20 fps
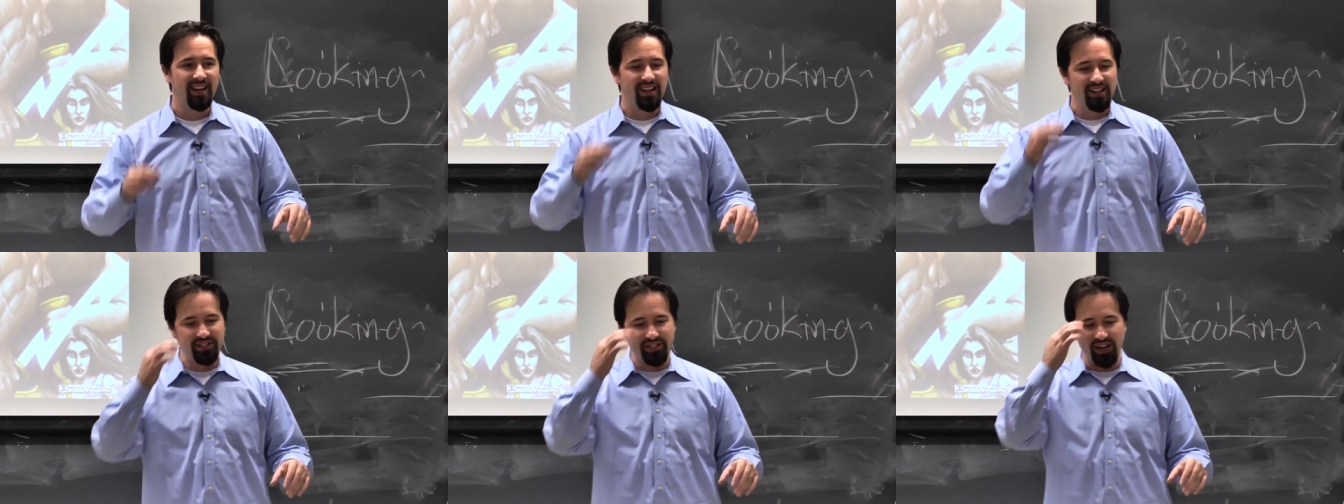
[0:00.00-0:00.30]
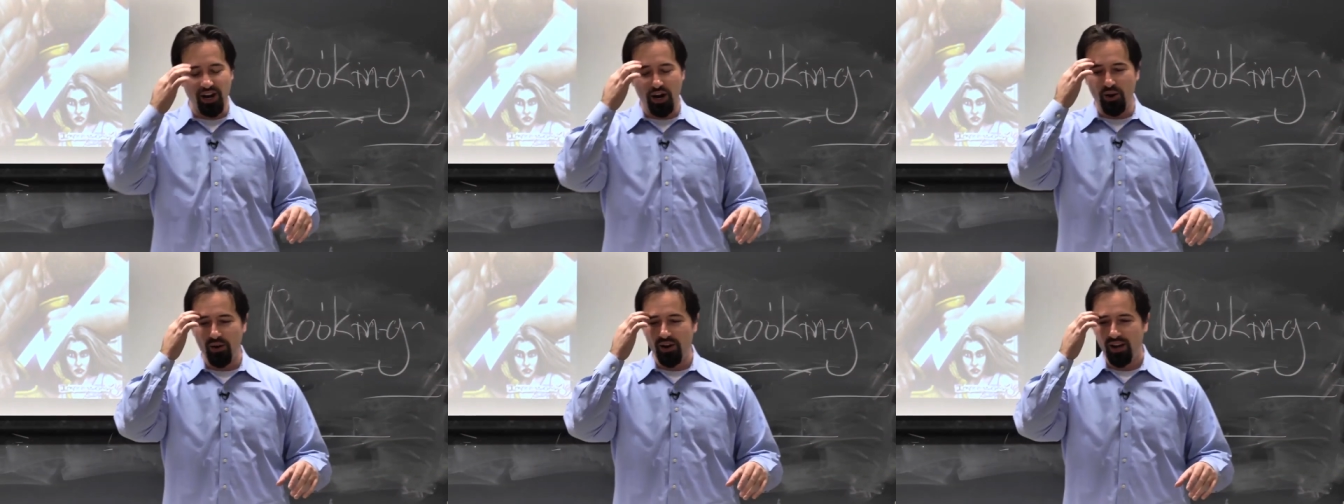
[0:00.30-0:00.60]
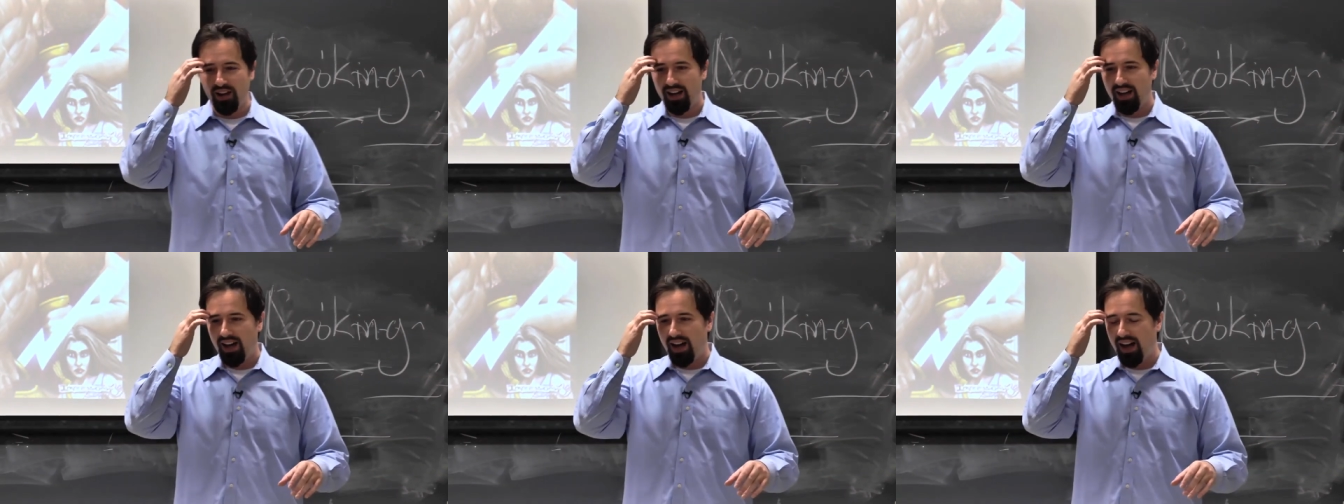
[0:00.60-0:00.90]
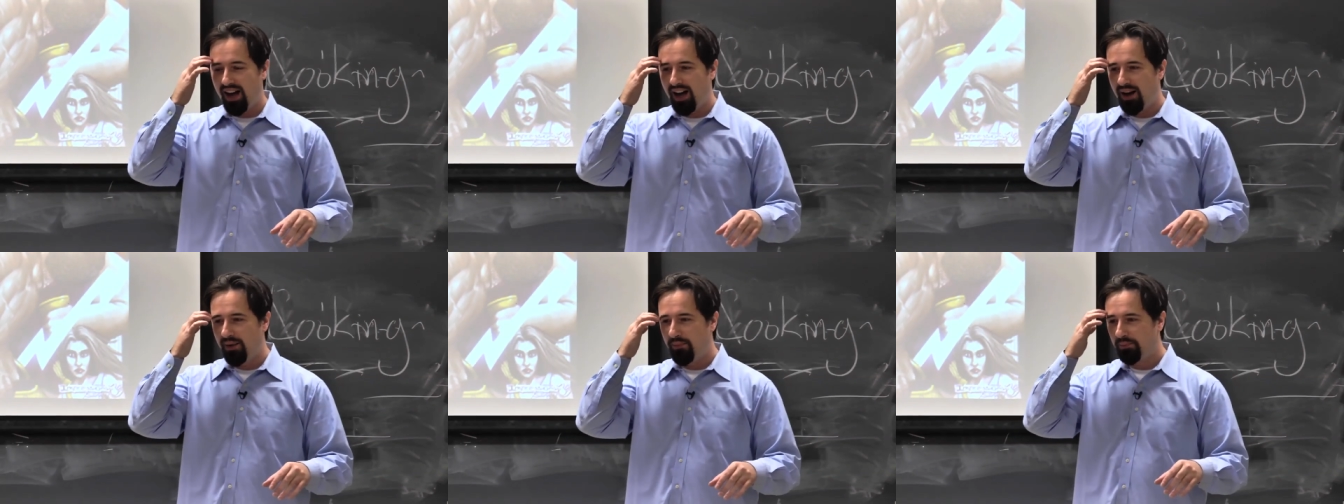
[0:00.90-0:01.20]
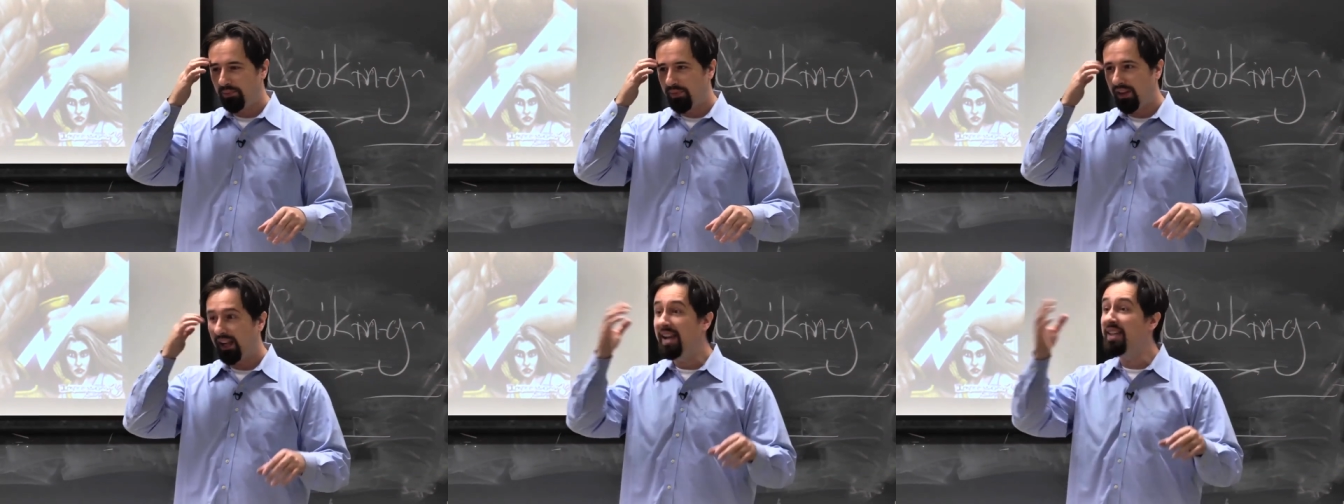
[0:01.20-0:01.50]
So
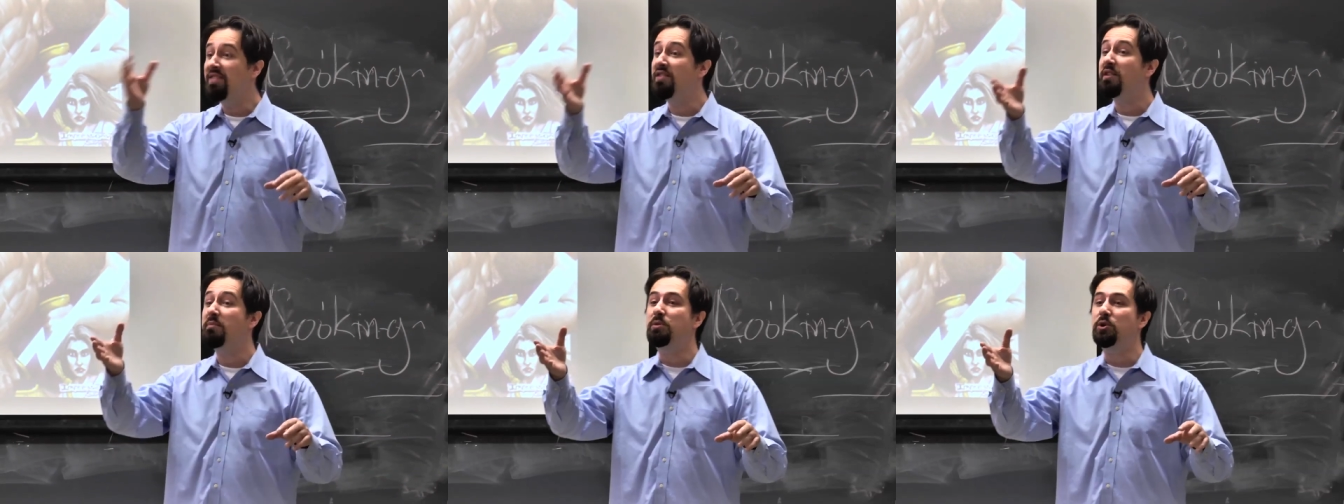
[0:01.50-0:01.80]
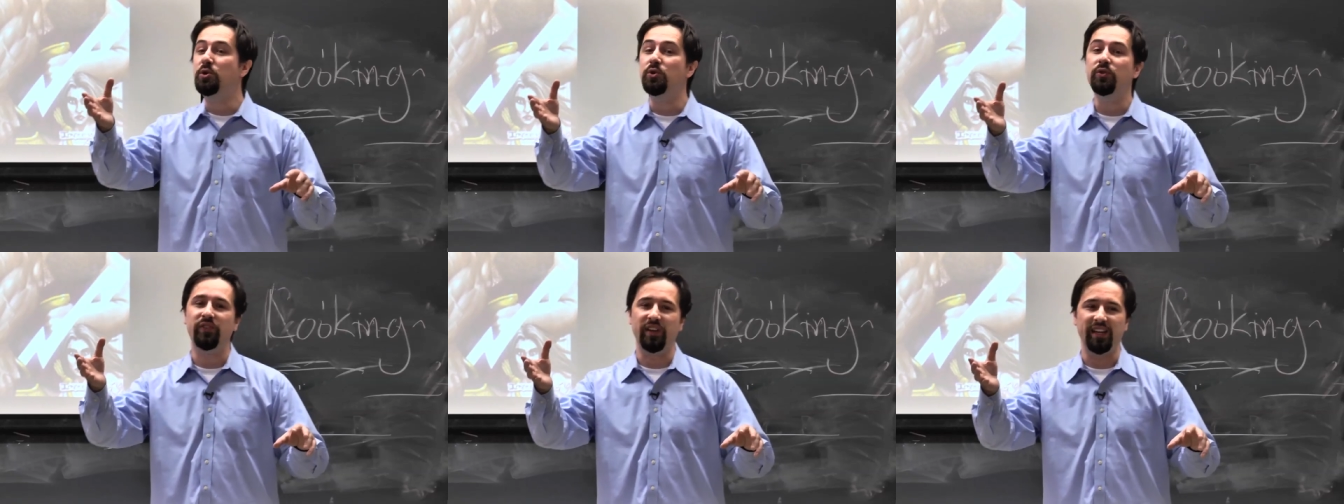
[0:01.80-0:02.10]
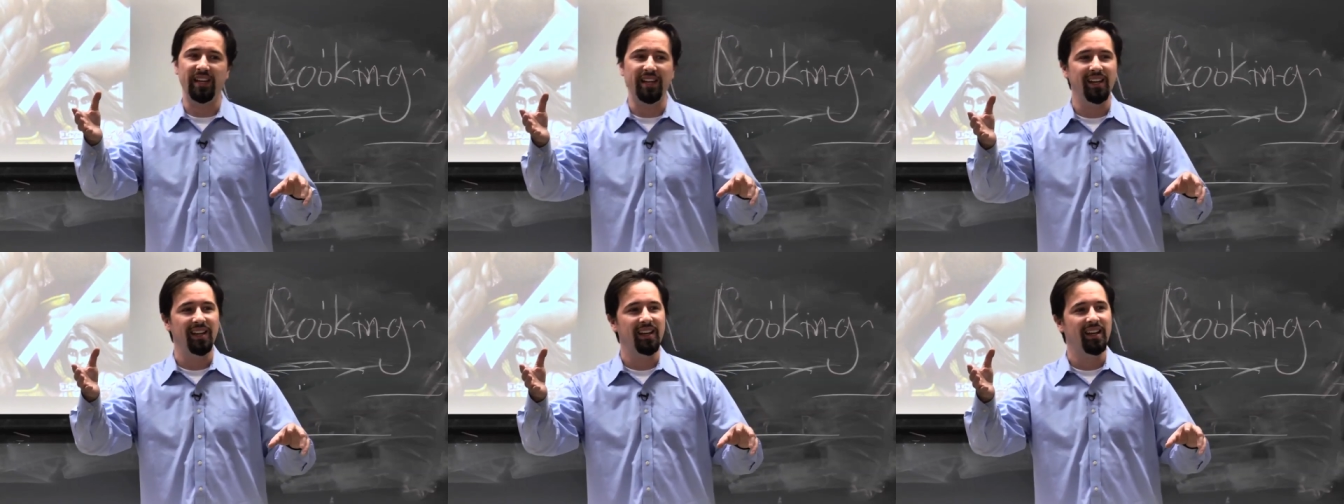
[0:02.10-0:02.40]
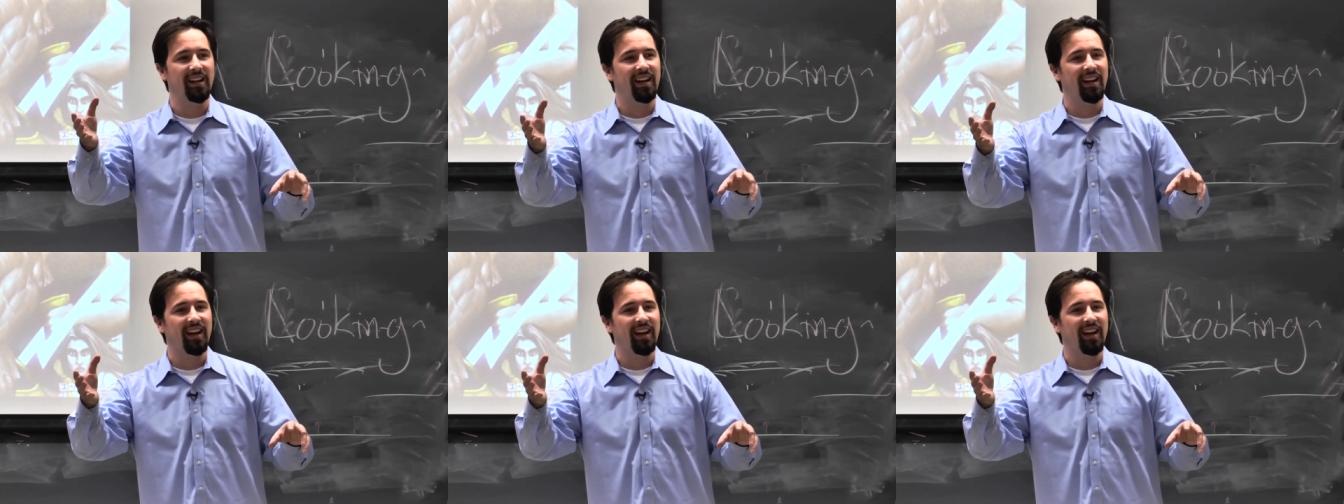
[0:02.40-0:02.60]
um, in the movie,